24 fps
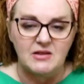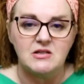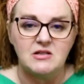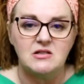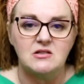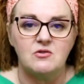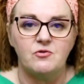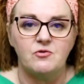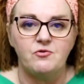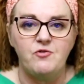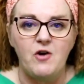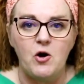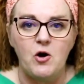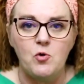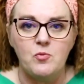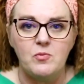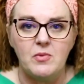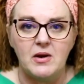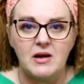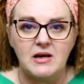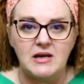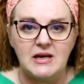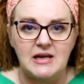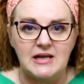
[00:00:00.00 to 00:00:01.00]
This is a
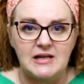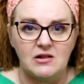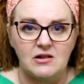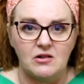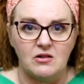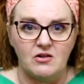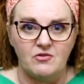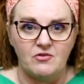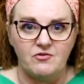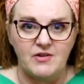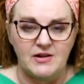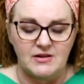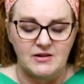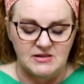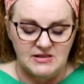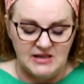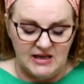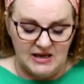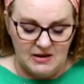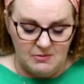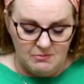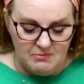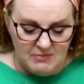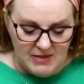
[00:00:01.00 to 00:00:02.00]
foam needle
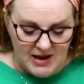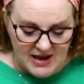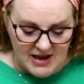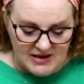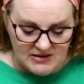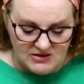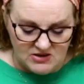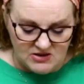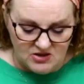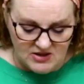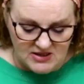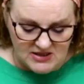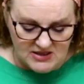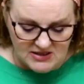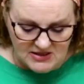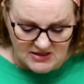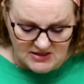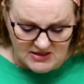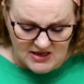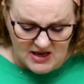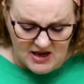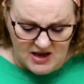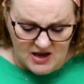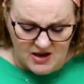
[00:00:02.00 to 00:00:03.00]
felting mat. So this
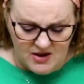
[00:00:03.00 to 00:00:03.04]
is